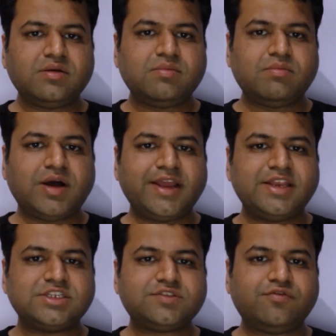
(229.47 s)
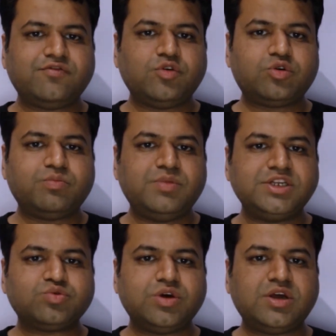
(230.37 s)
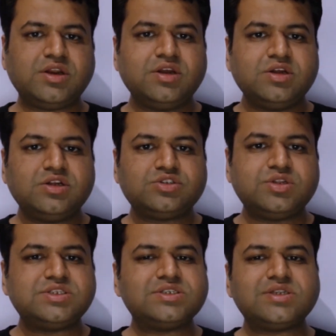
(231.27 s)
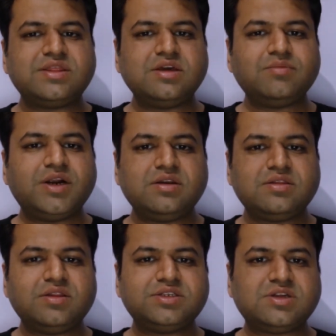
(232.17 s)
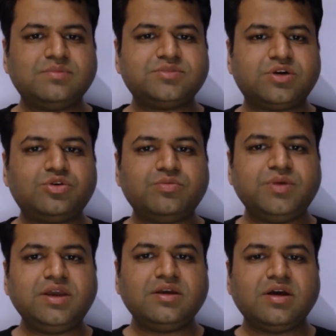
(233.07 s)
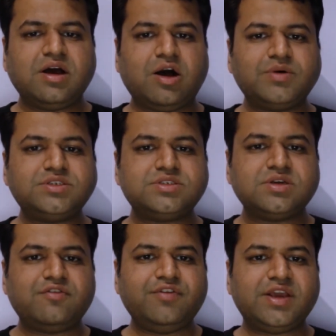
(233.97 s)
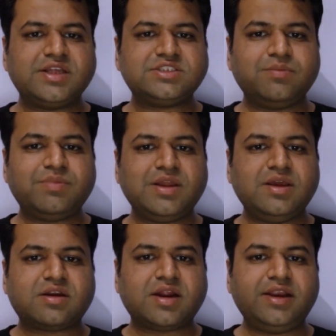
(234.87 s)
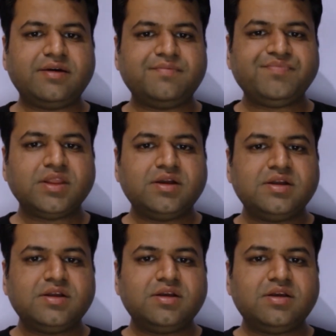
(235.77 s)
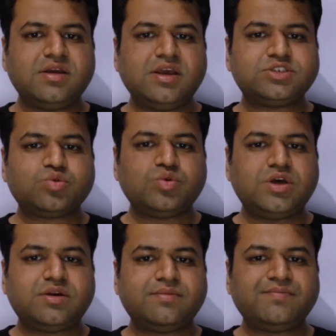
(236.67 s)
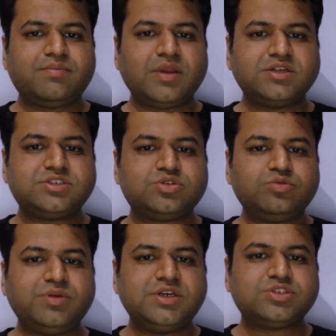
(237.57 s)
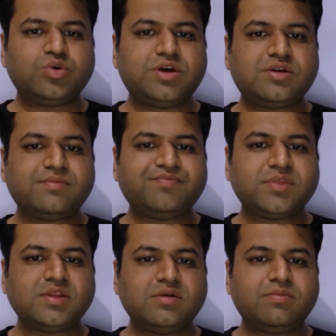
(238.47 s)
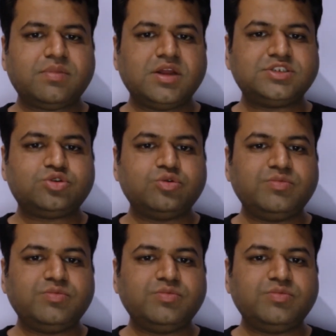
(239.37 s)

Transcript: minus four b square. So this is nothing but this comes out to be how much? We can simply write a square plus two b square plus two